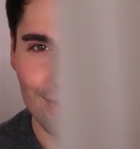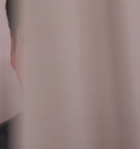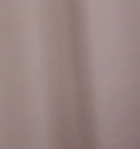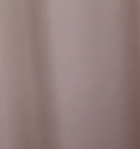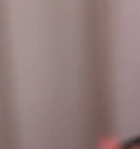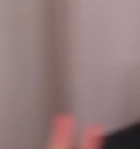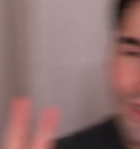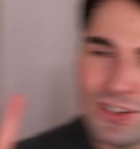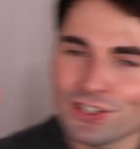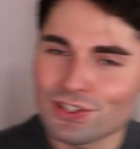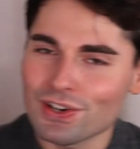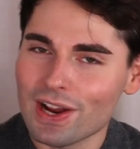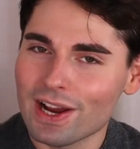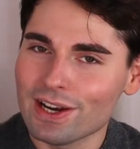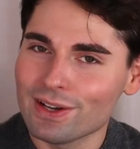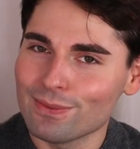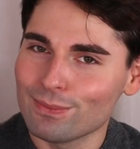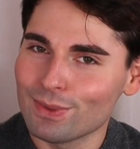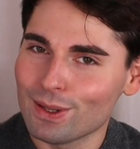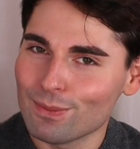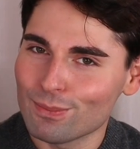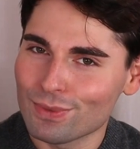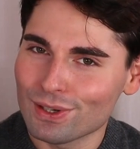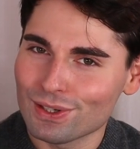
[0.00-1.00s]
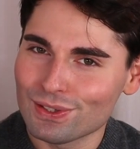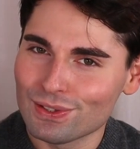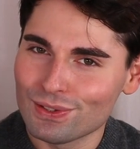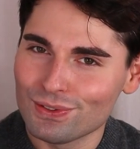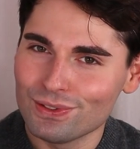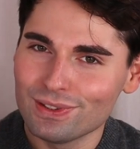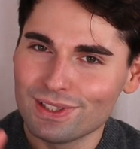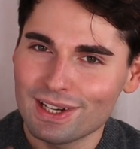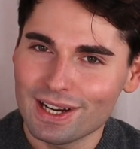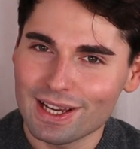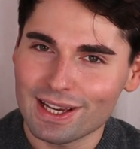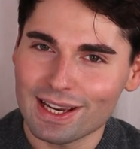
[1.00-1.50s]
Luxury item number
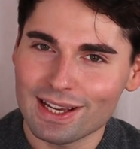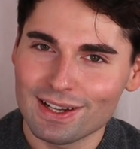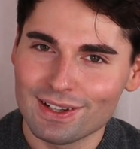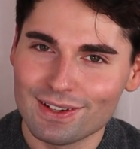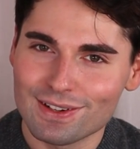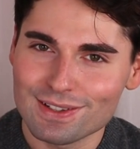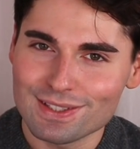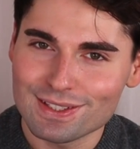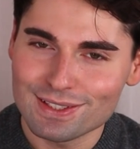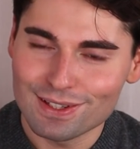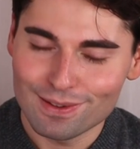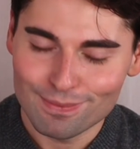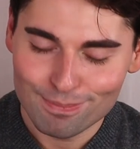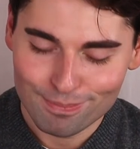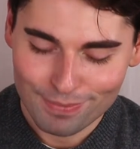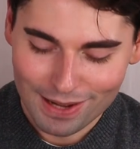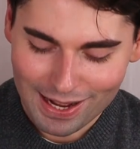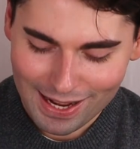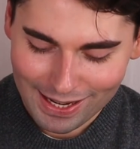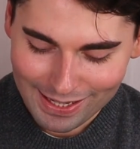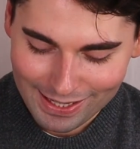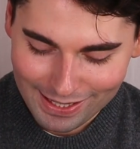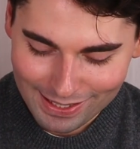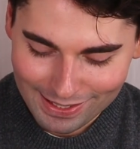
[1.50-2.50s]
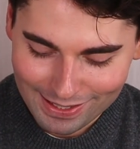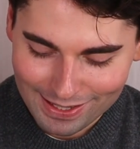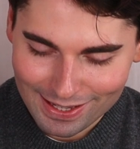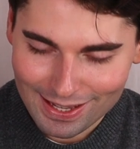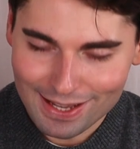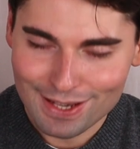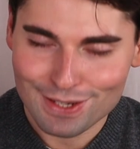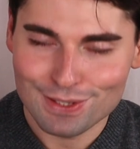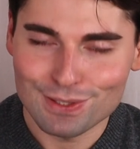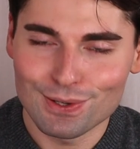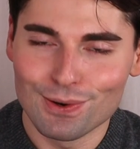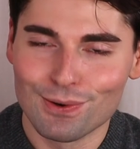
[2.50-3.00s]
two that I cannot stop buying
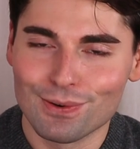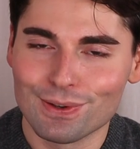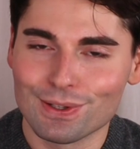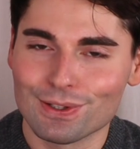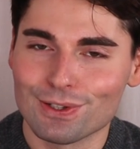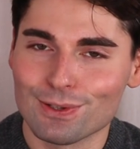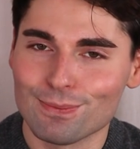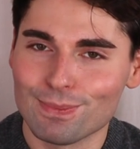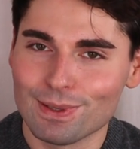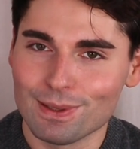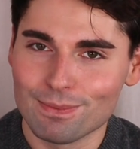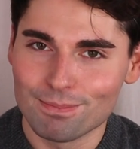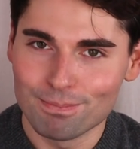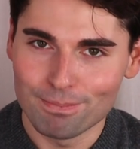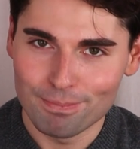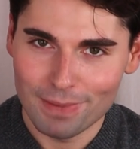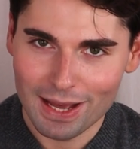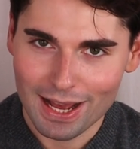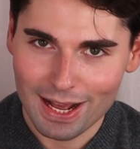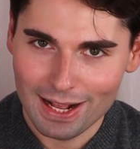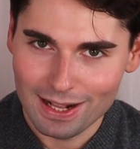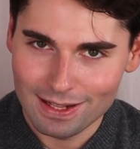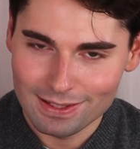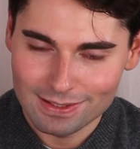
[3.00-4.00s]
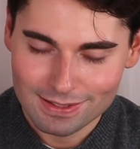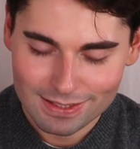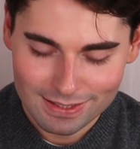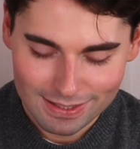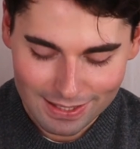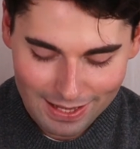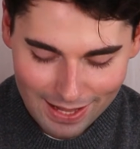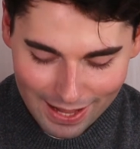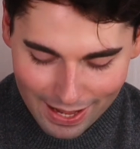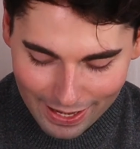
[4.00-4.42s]
is going to be belts.